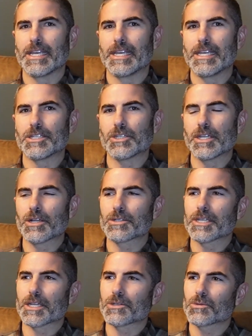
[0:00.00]

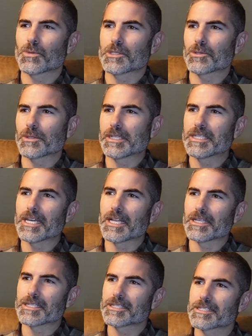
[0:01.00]
engineers out of Switzerland
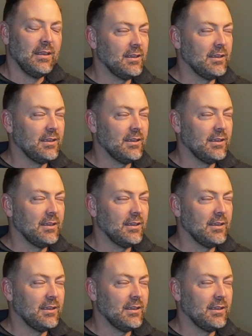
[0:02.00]
tell us.